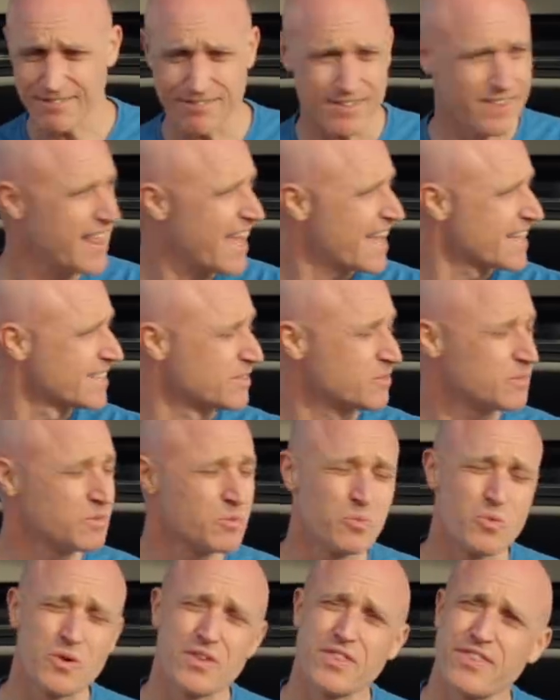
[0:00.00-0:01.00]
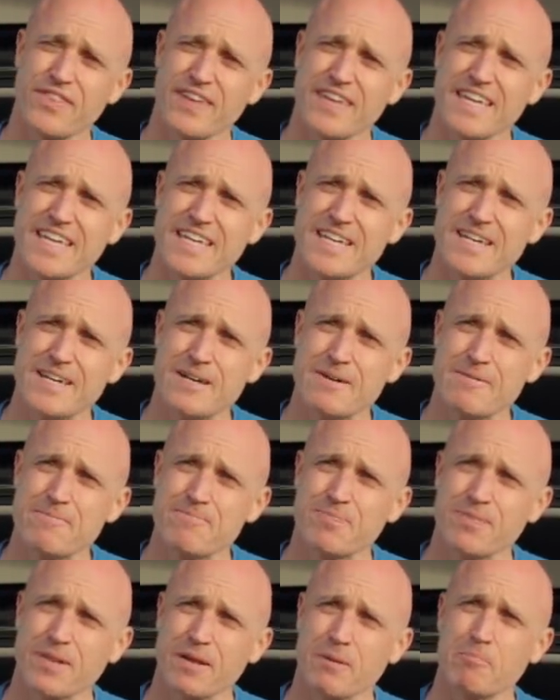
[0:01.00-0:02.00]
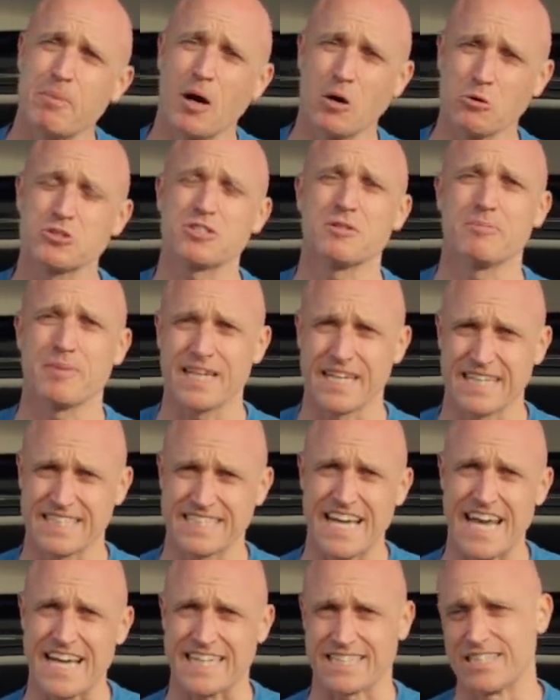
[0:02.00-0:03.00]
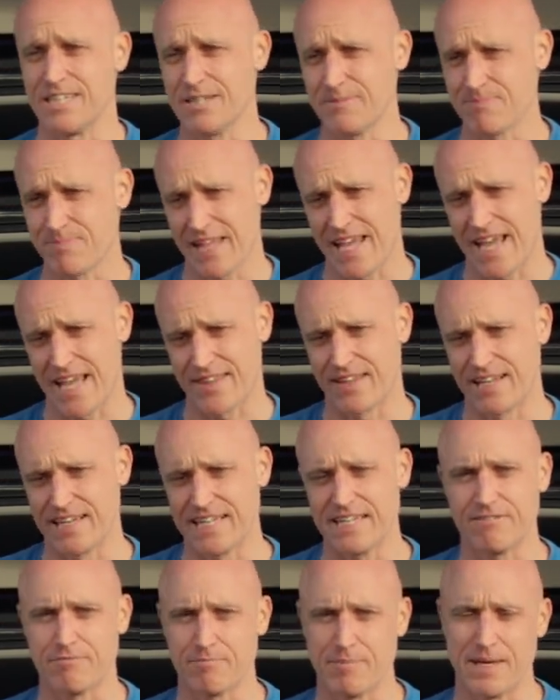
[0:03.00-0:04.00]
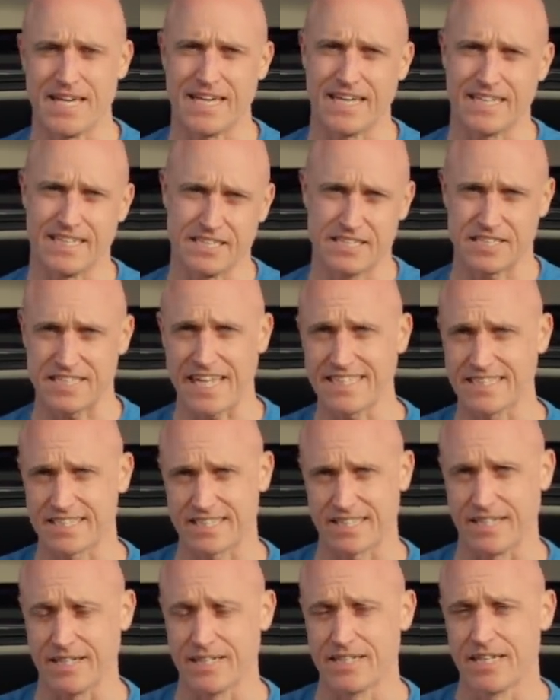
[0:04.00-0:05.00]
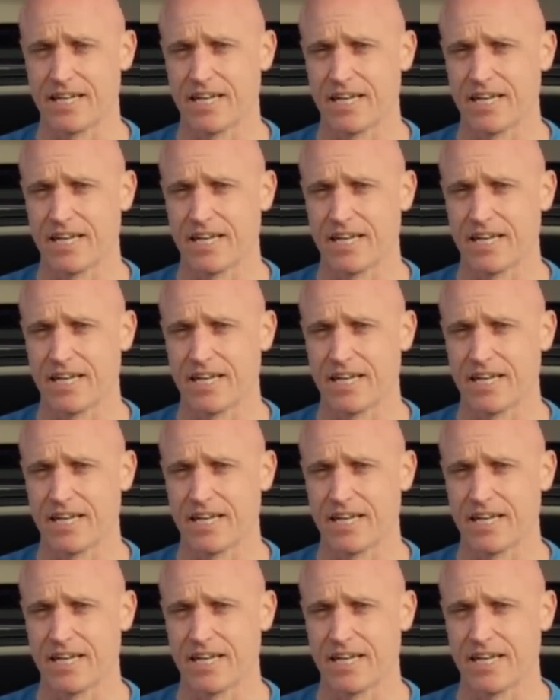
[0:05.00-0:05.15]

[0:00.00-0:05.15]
even then, with the Pulsar being a Tecna and the Leaf being an Ascenta,